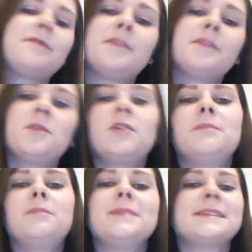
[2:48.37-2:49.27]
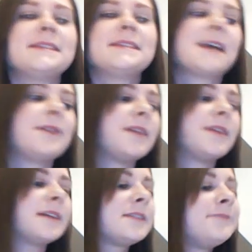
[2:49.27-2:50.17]
for more business side of
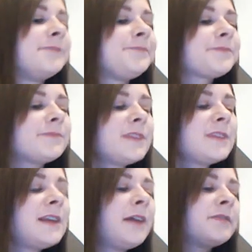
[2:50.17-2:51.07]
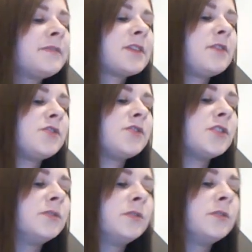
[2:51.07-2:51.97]
things. Now for
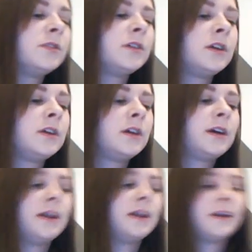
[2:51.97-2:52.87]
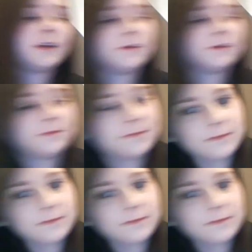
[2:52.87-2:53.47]
social. In